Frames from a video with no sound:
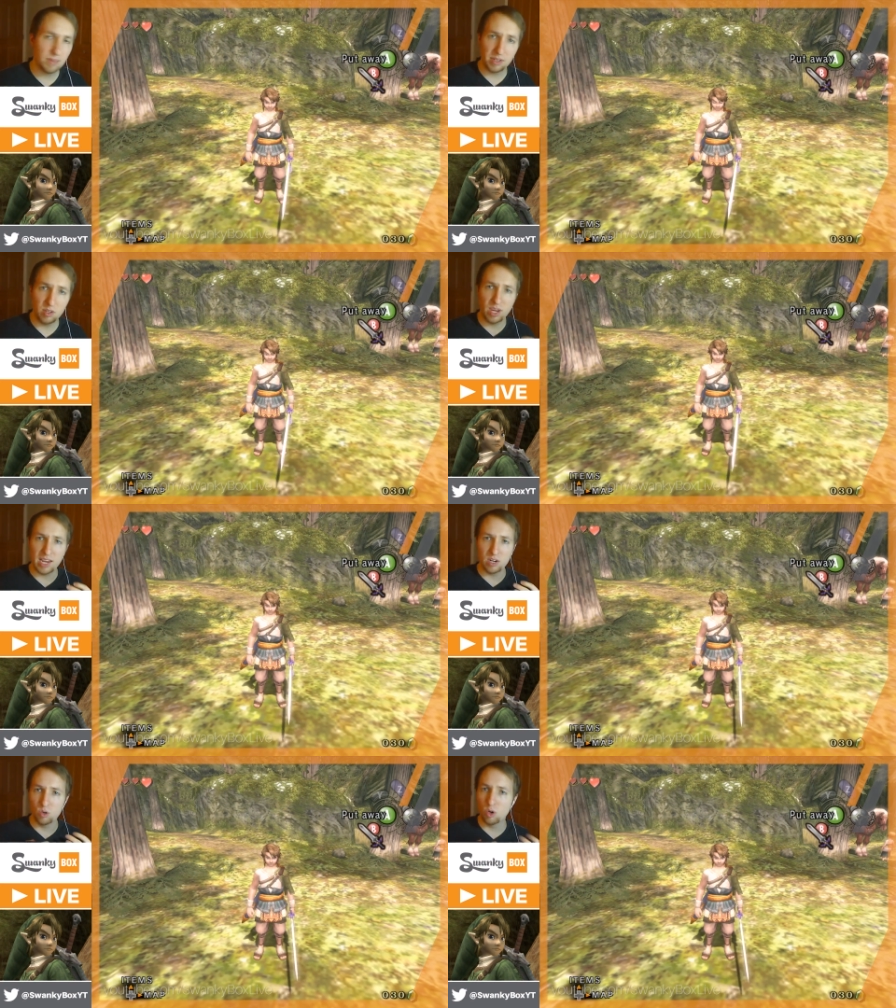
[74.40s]
something you
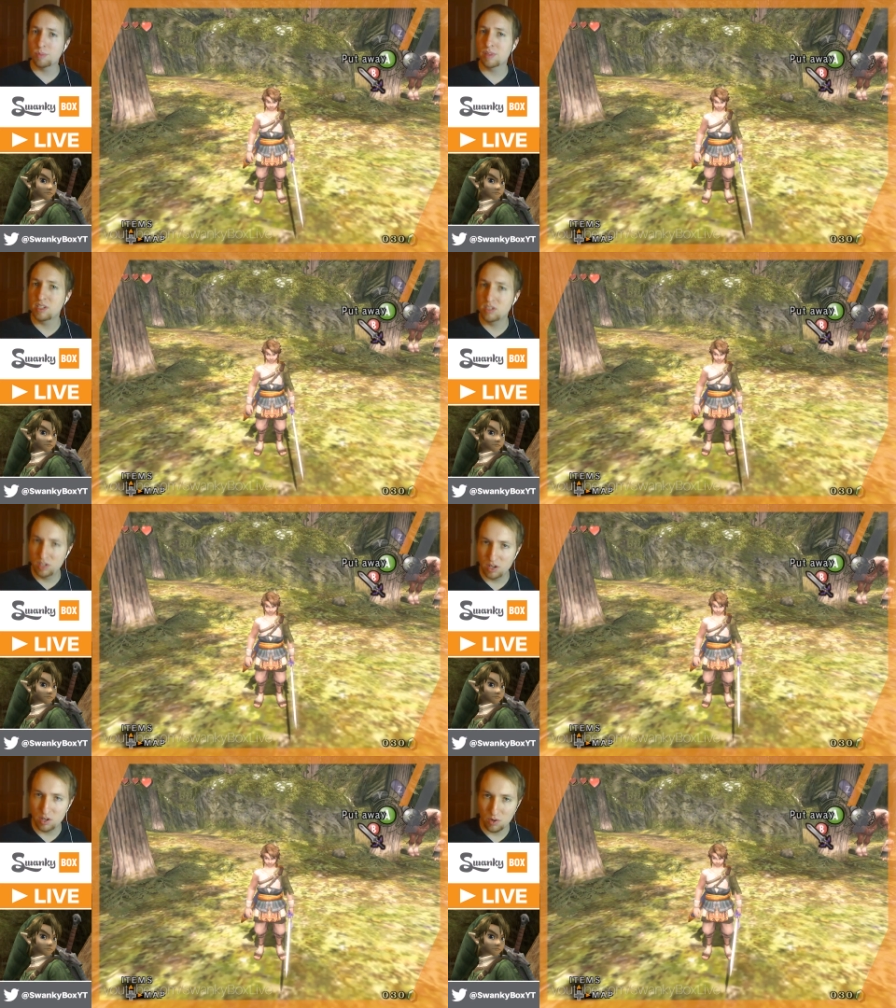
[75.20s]
can't normally
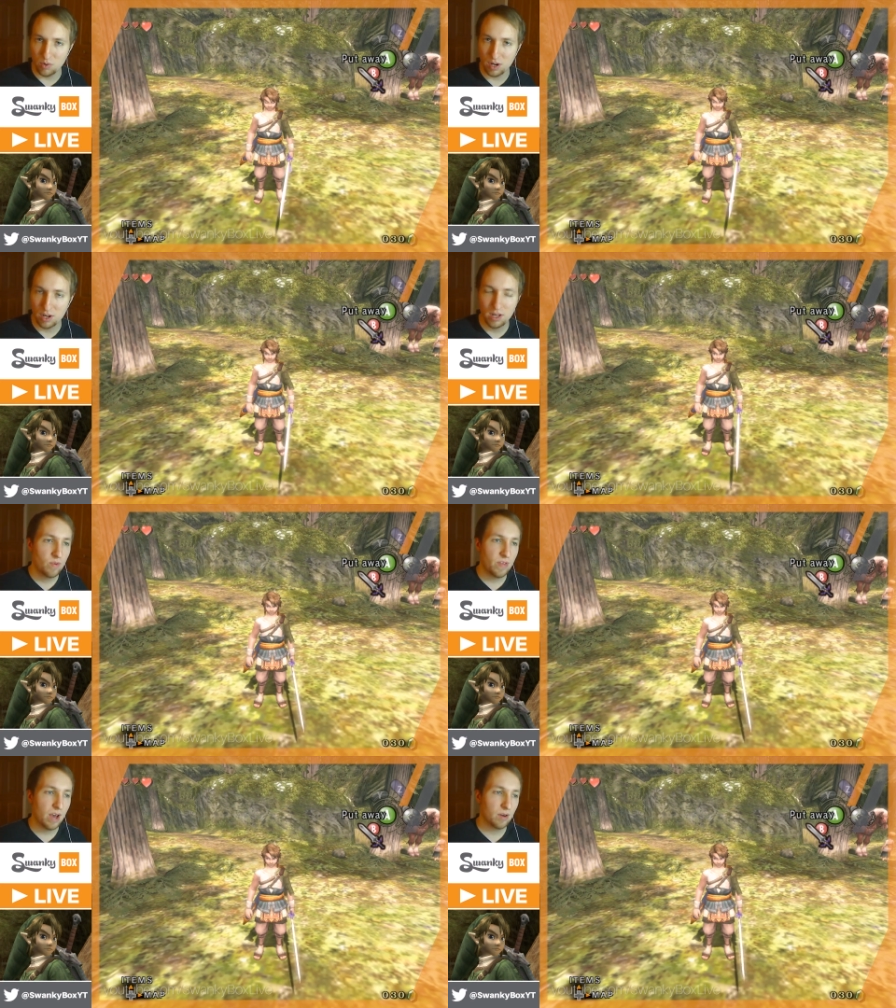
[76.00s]
do
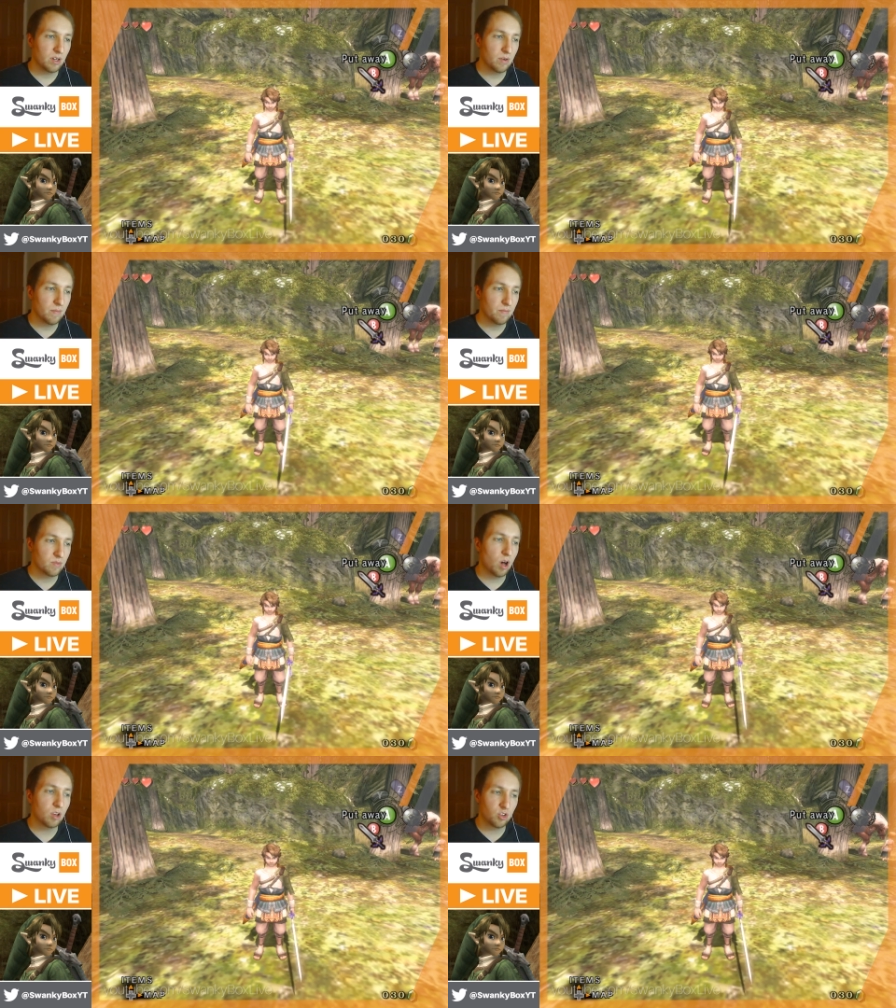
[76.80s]
without,
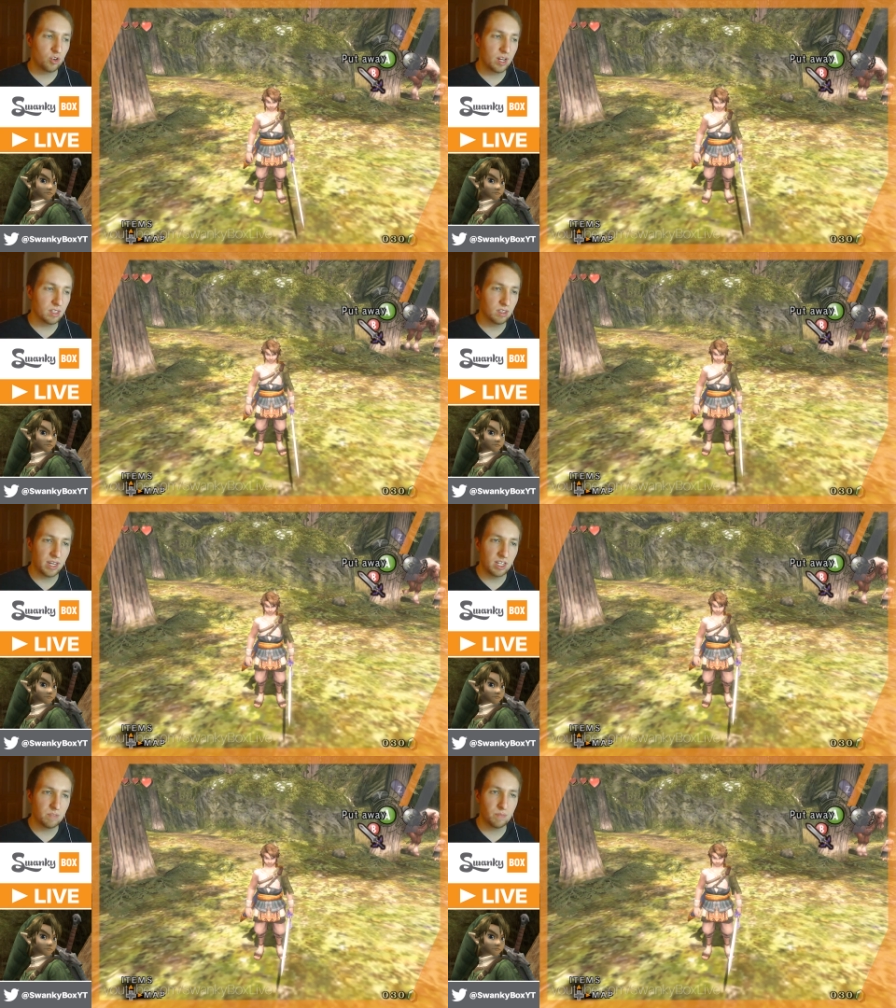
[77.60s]
altering
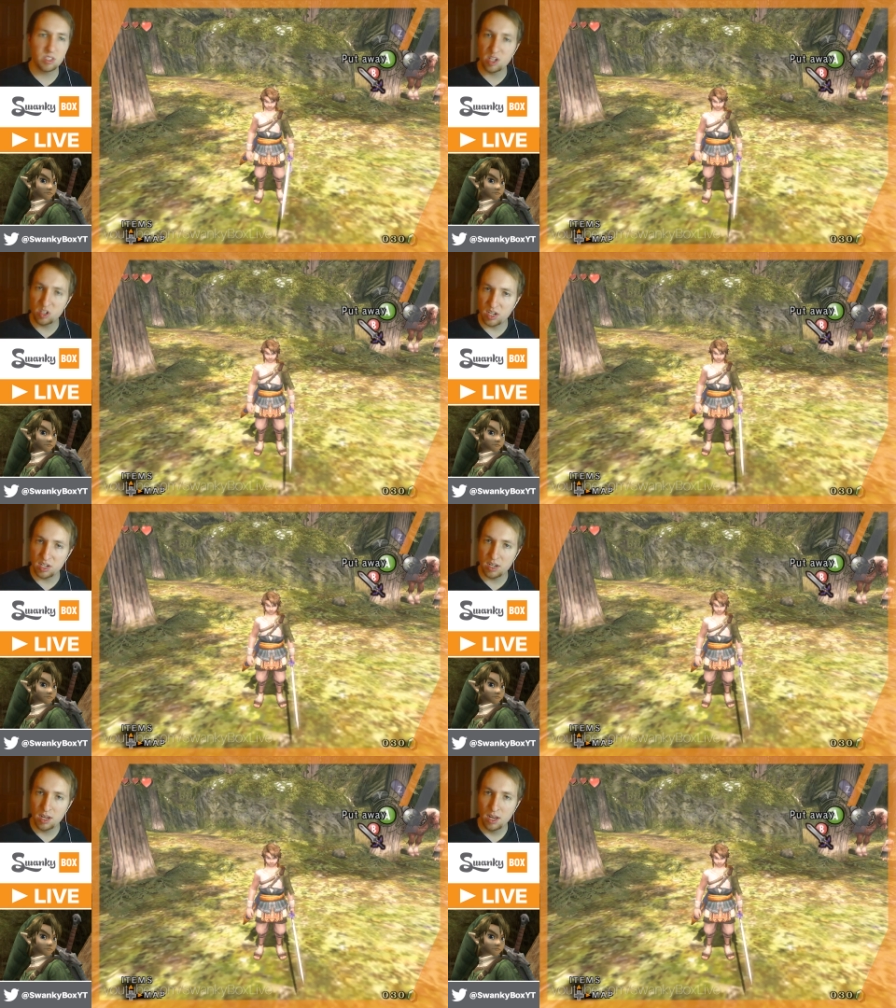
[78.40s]
Link's
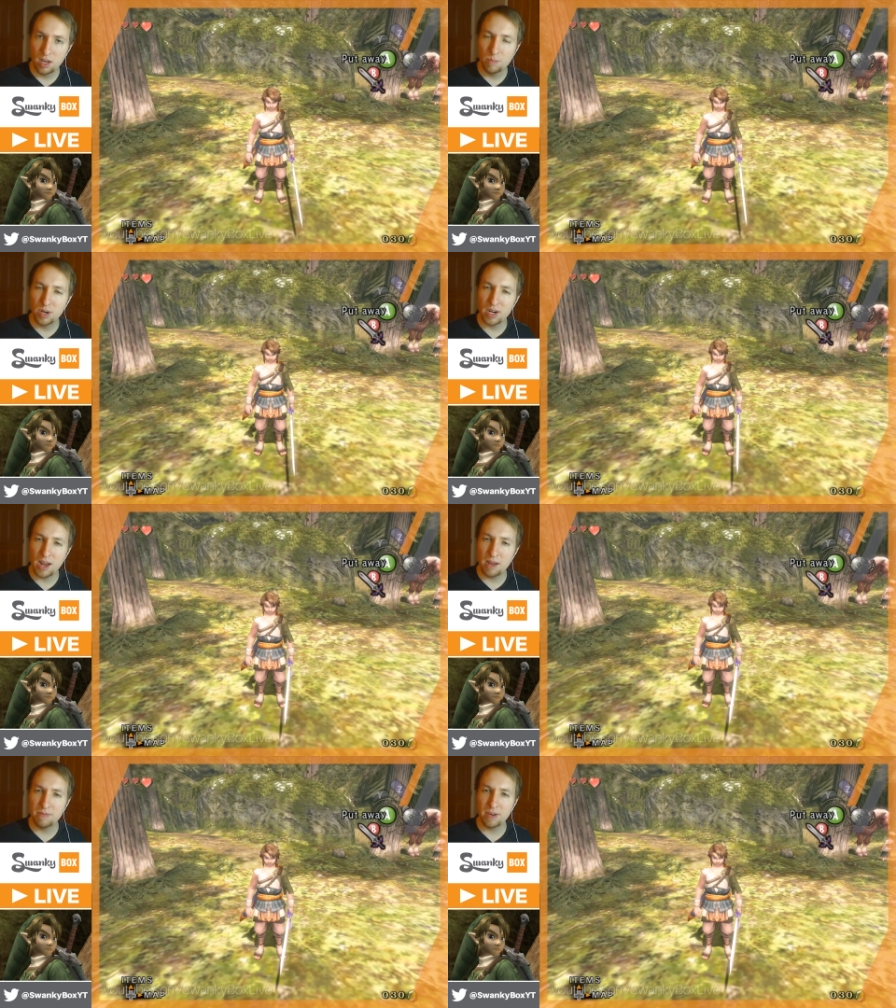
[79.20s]
position, but
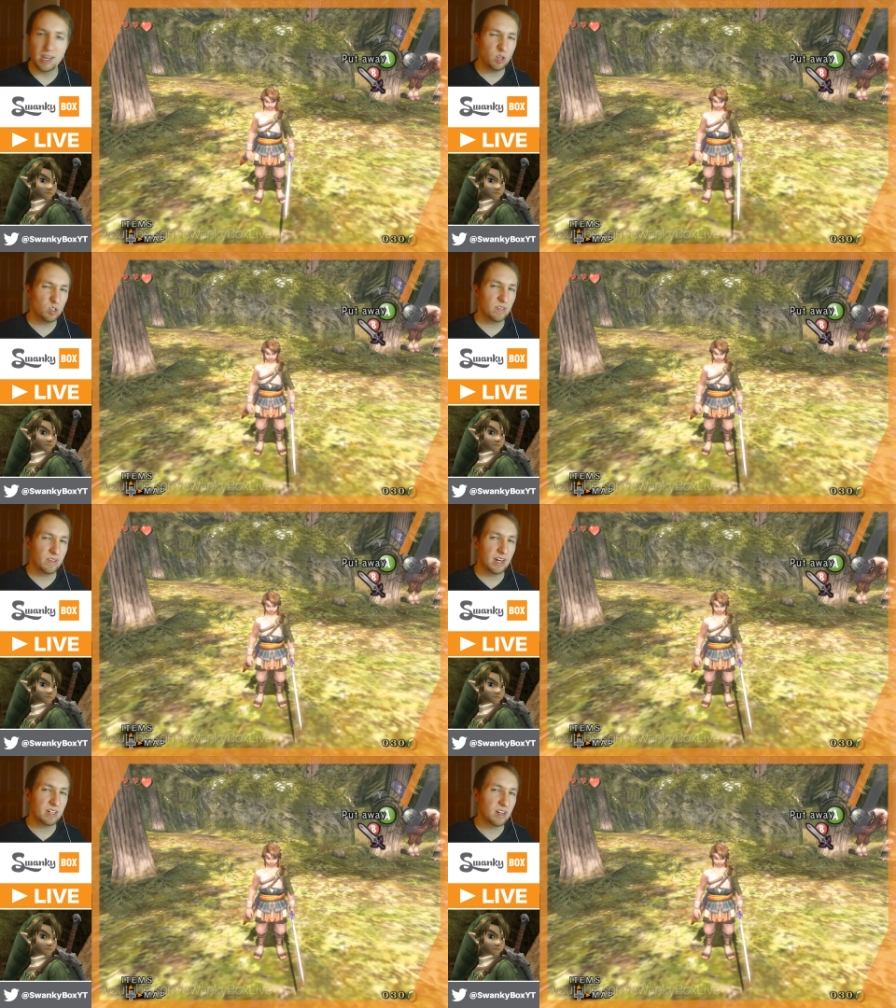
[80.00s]
I find it interesting
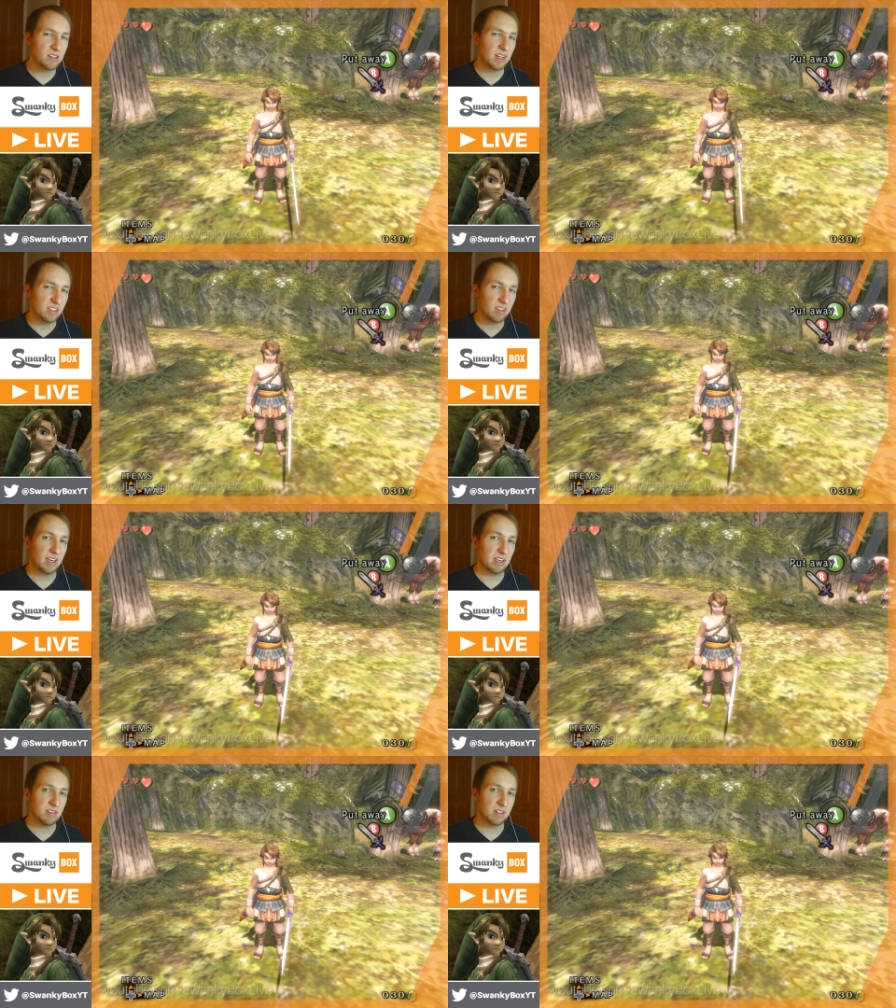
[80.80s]
that it does
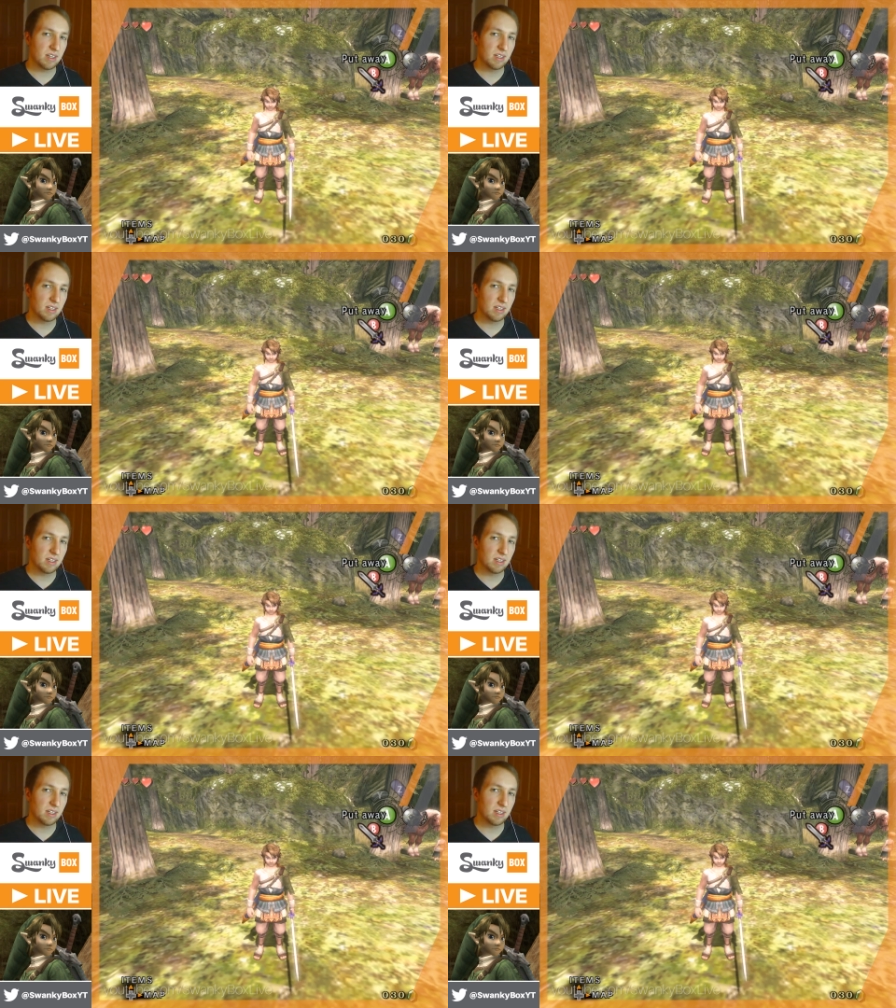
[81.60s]
exist.